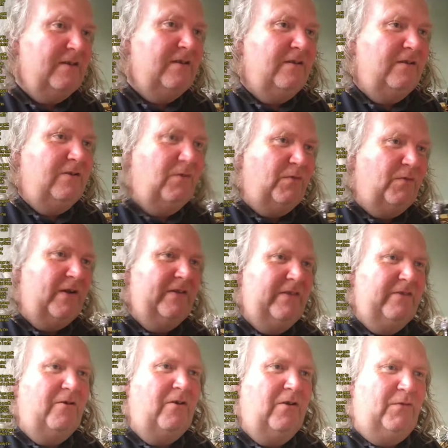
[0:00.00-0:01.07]
You'll find they're
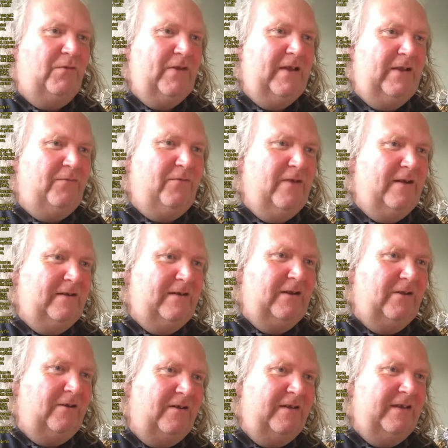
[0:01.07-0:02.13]
all a fairly friendly
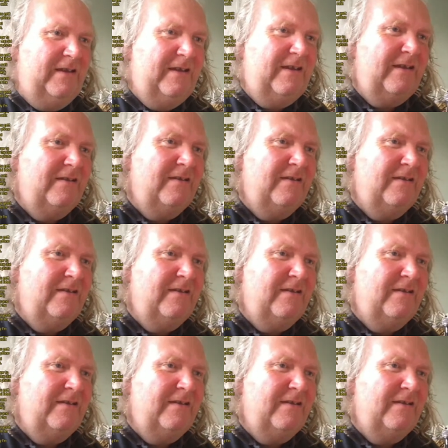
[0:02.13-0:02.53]
lot here.